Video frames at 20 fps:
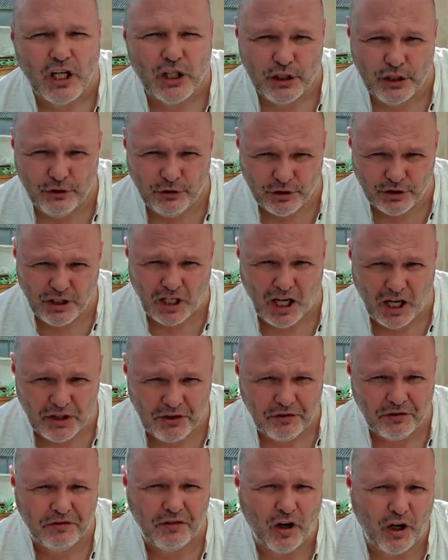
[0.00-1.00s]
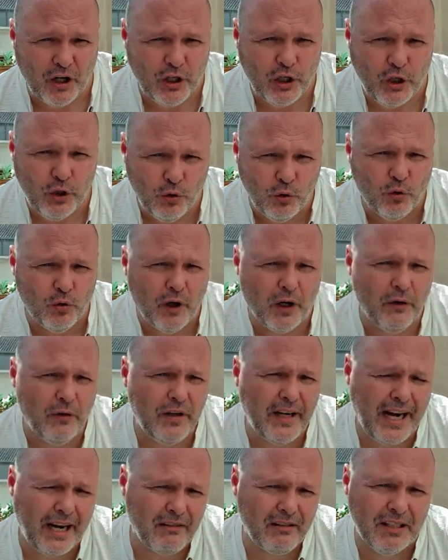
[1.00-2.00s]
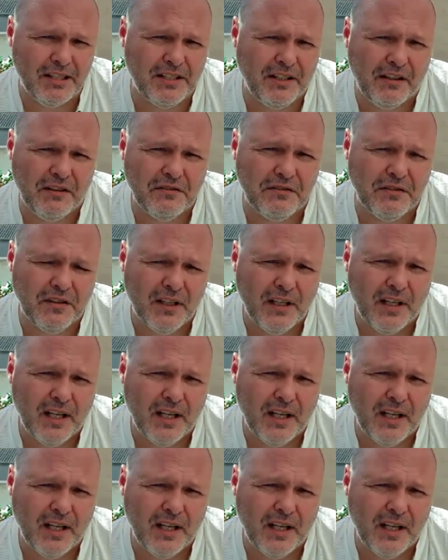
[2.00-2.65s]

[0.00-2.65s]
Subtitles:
you start to find your own narrative.